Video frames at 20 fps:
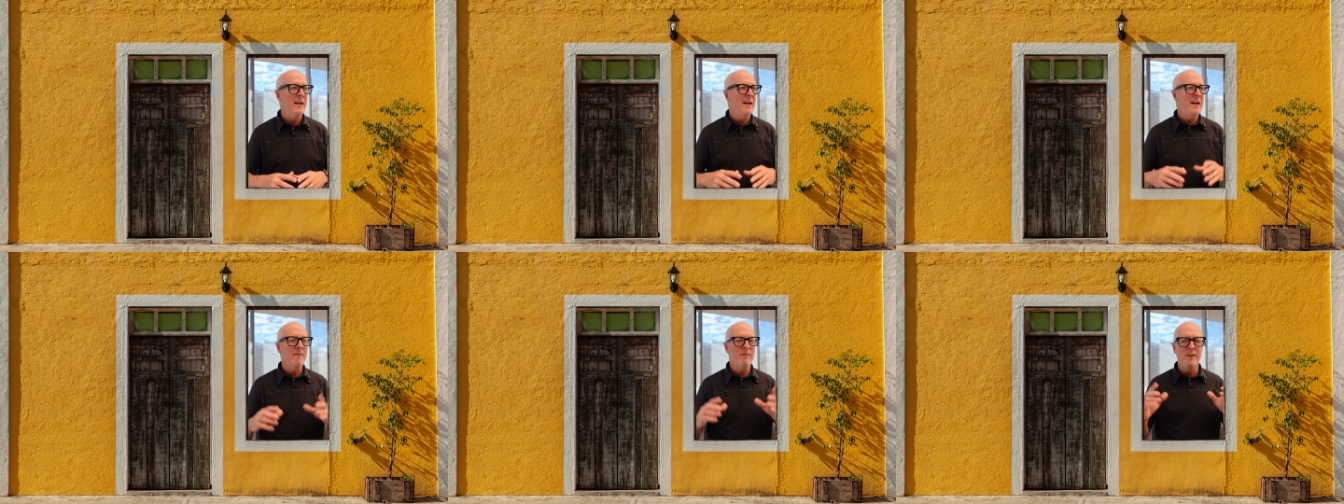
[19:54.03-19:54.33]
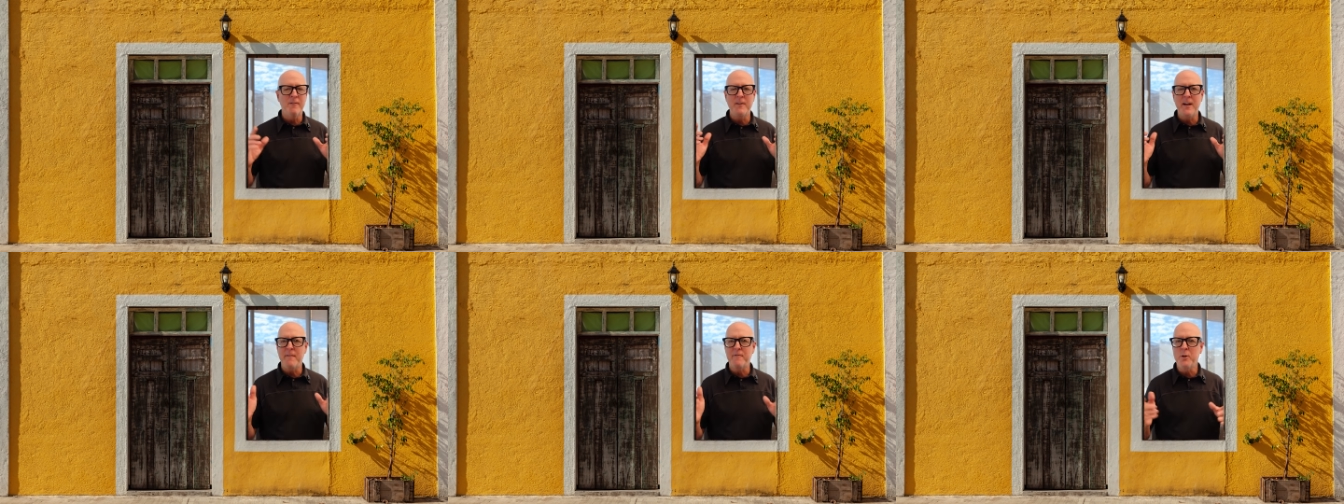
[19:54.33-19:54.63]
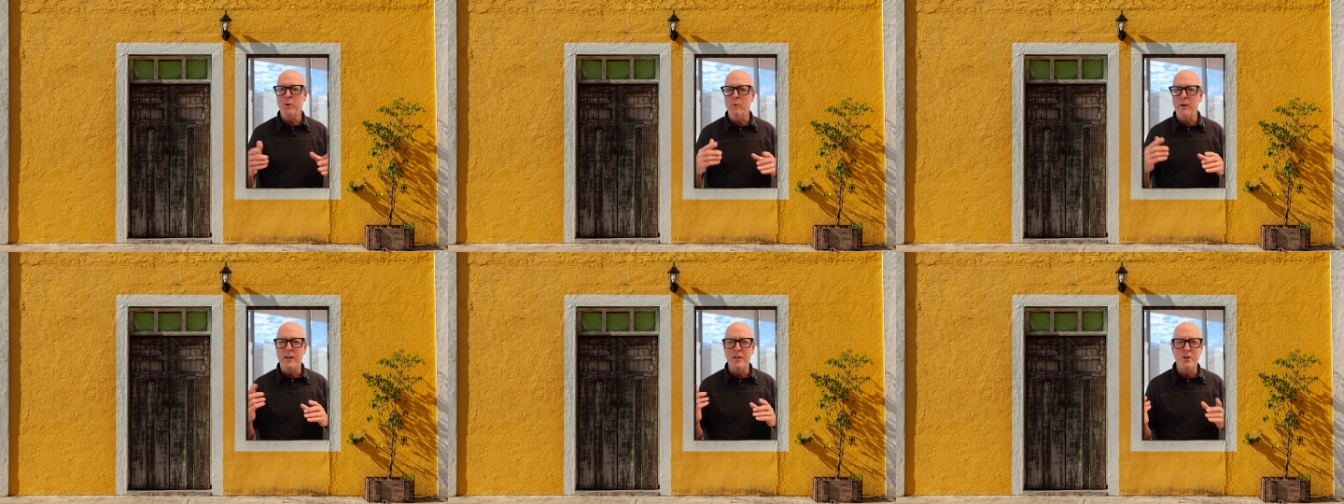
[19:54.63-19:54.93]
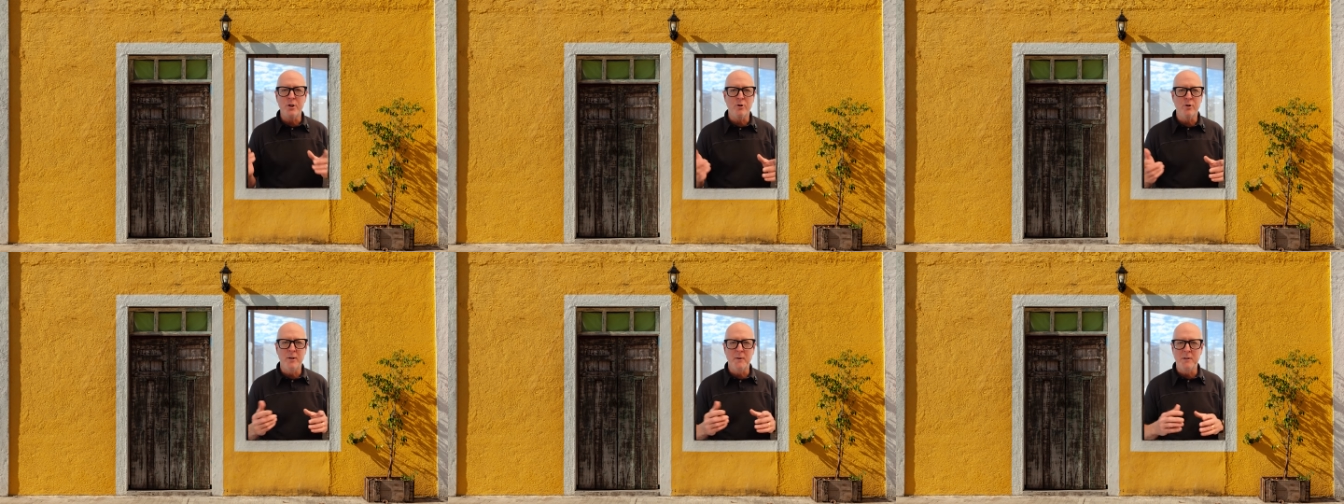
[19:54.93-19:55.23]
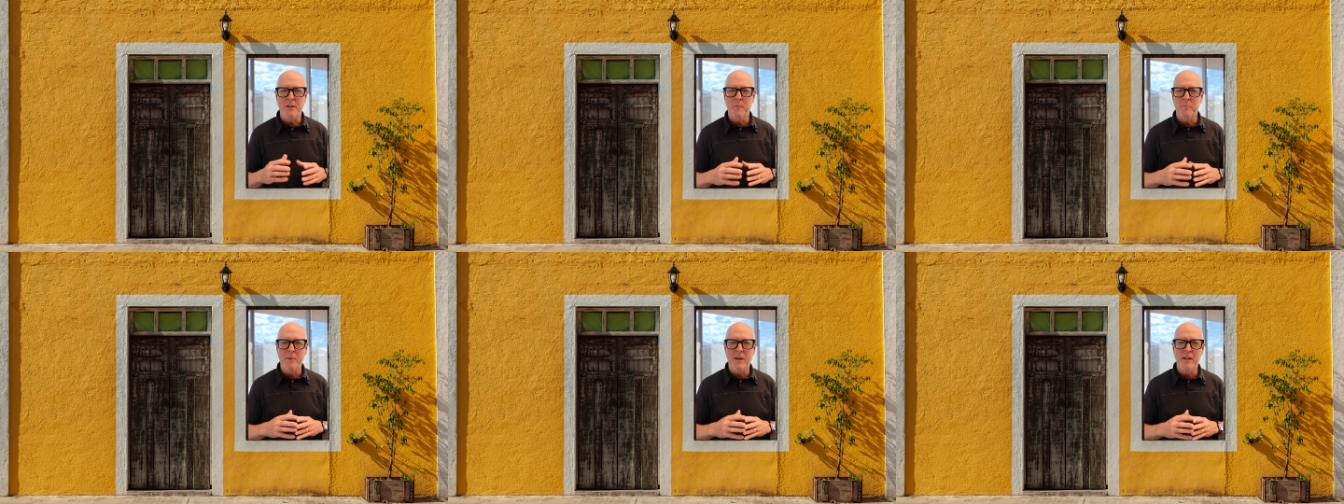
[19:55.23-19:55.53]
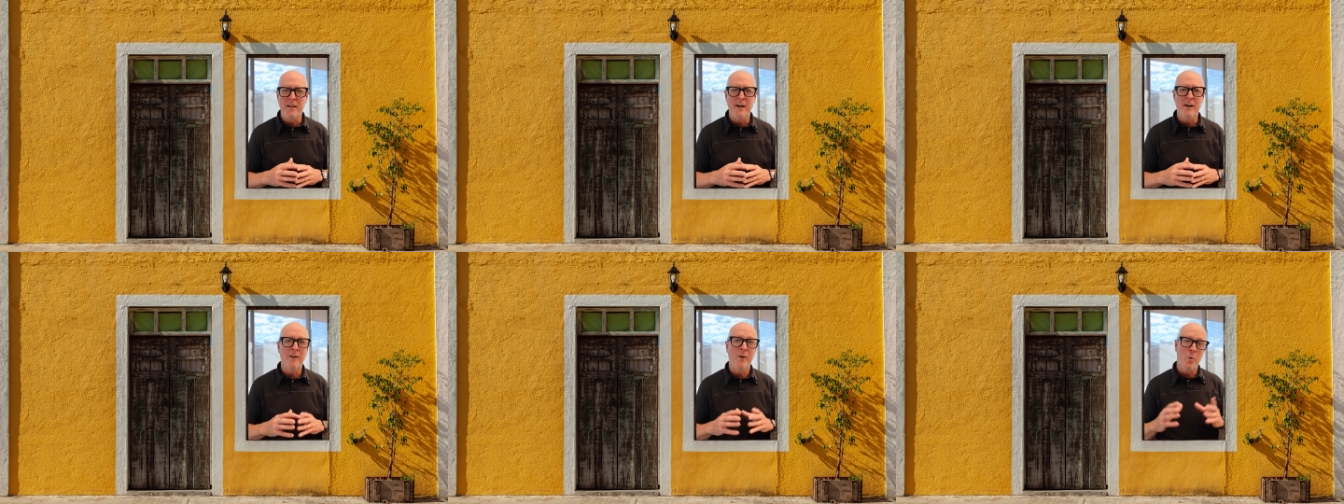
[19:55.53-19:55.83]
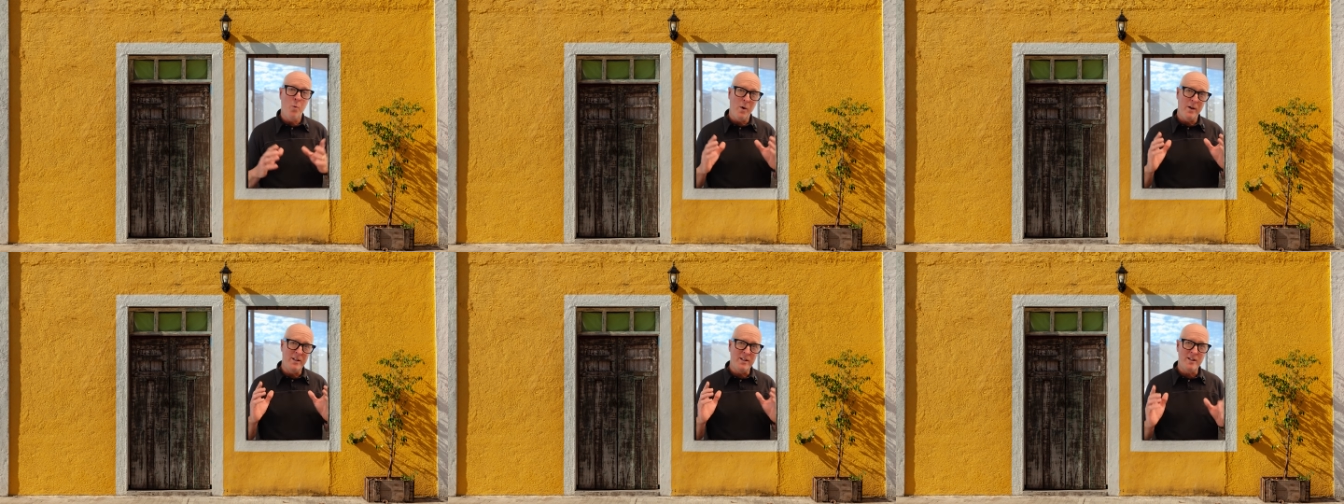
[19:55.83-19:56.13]
Even if you have to arrange your trip to be there
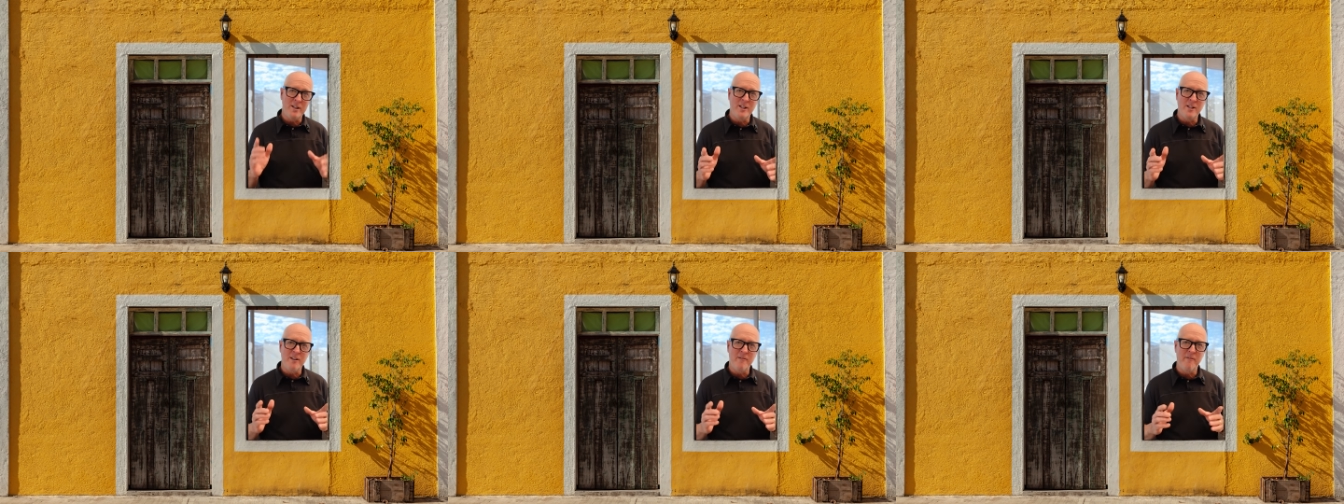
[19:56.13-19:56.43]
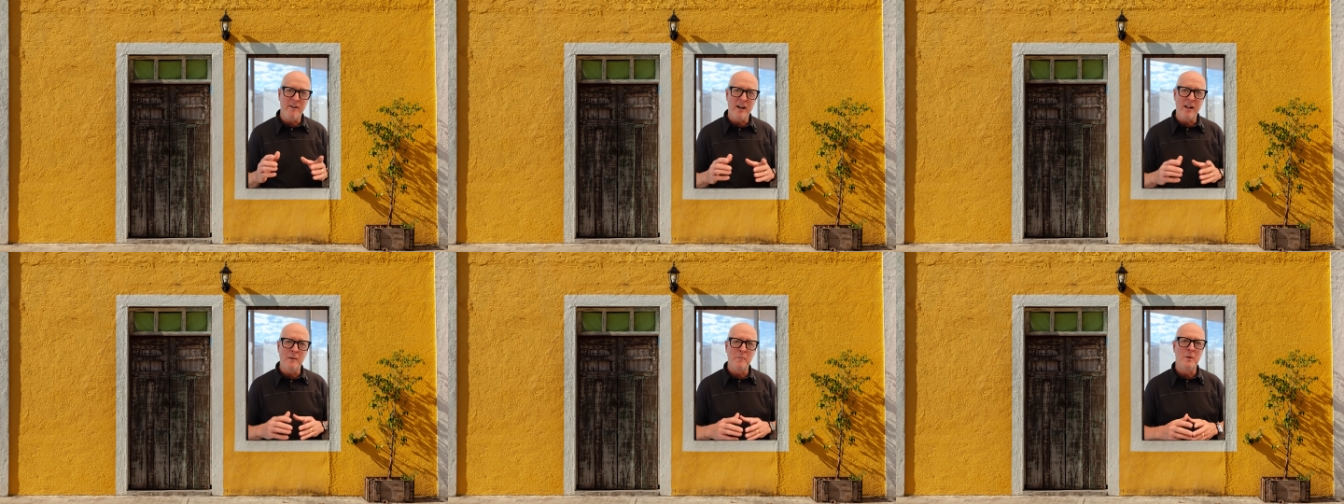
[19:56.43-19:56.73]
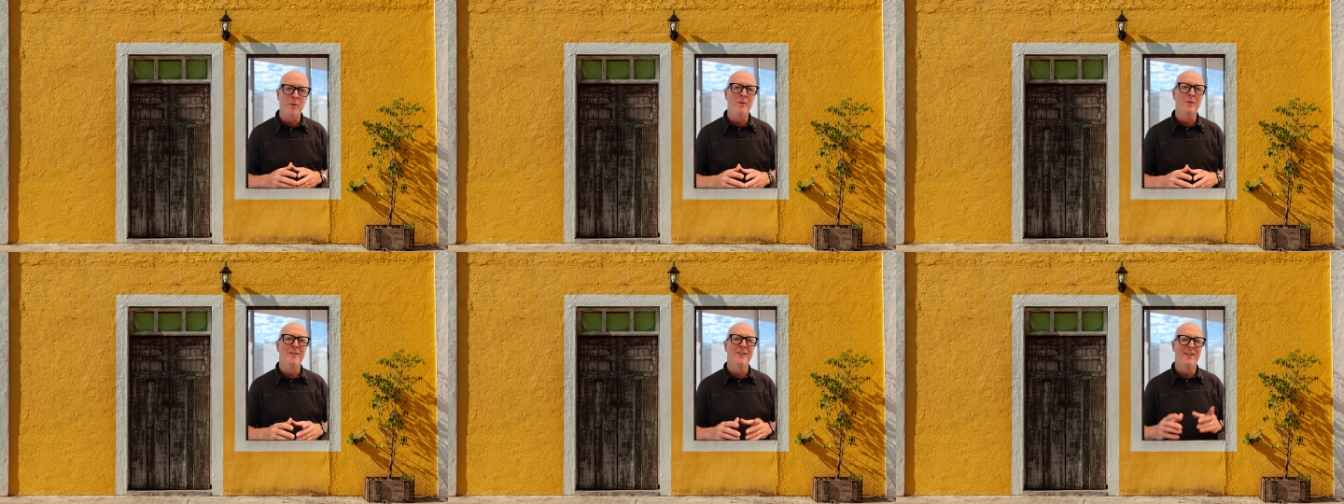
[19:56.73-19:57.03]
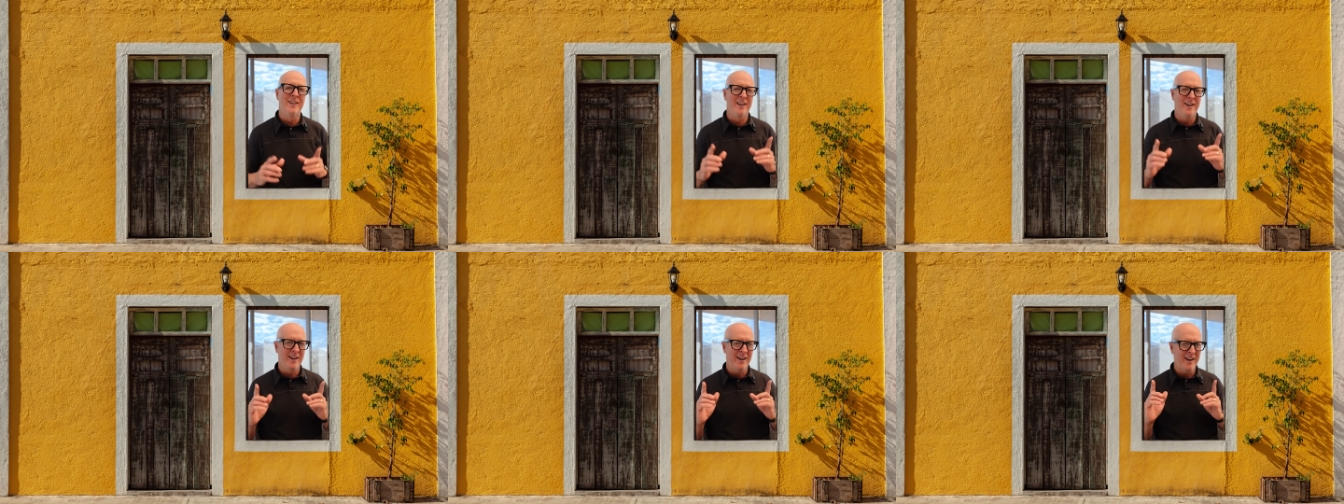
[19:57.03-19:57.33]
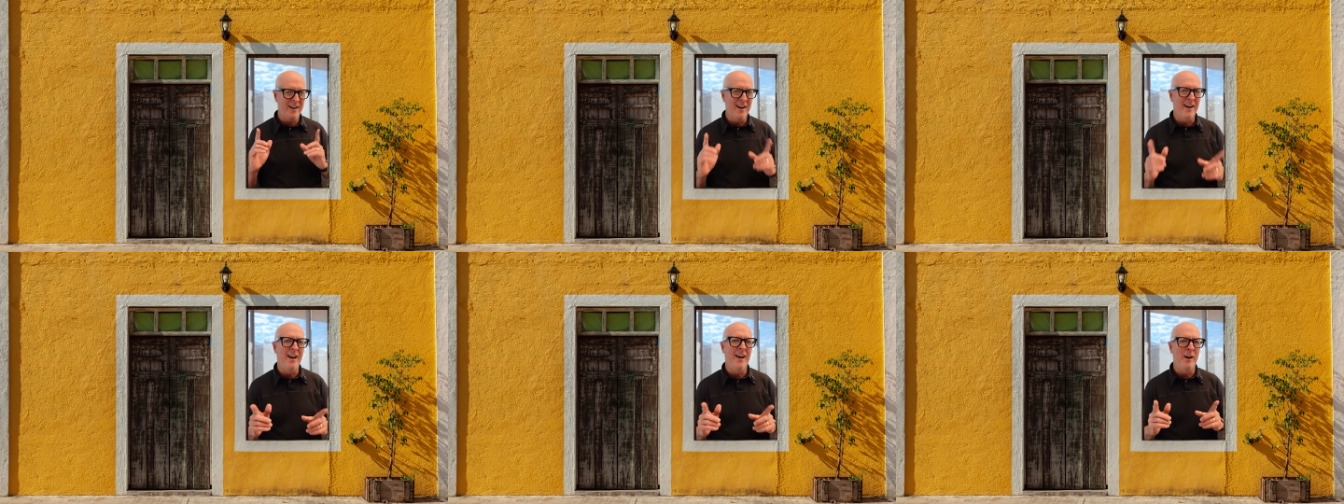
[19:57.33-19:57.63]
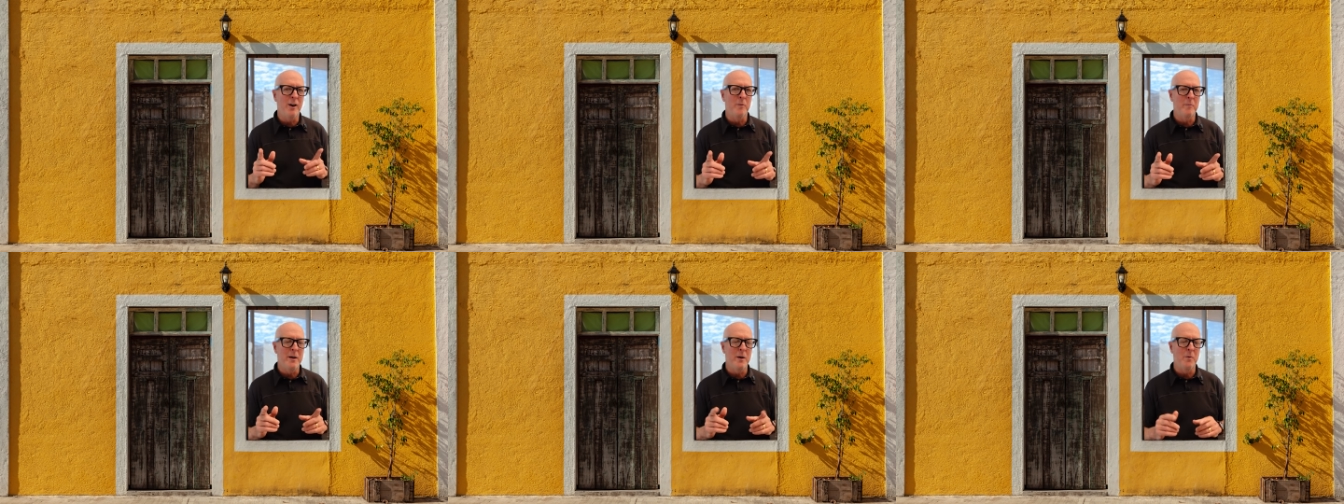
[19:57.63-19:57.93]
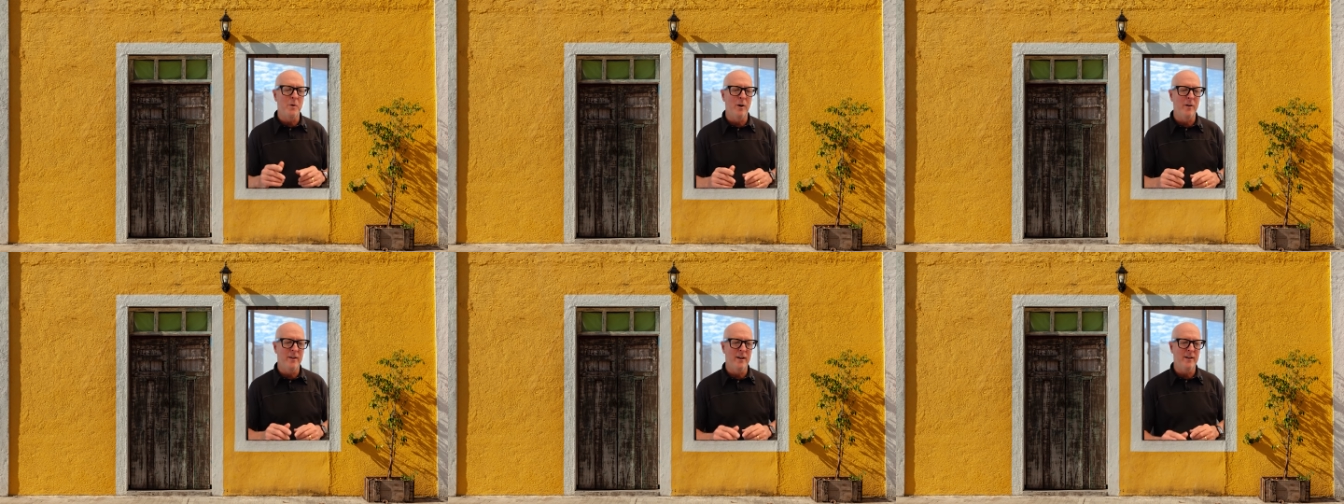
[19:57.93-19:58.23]
when this is available, it'll be
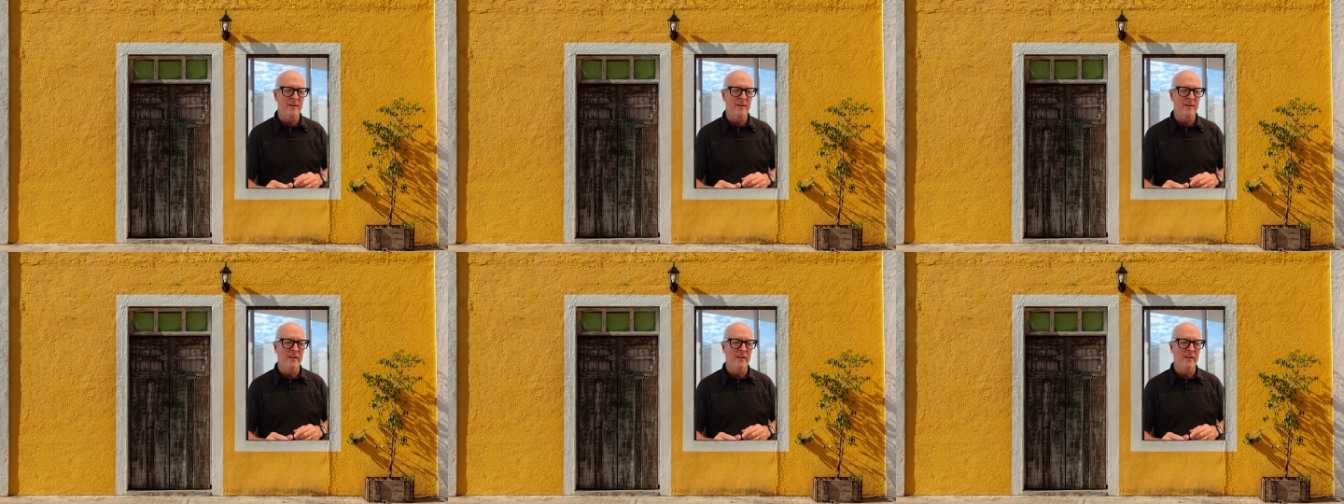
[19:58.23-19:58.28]
worth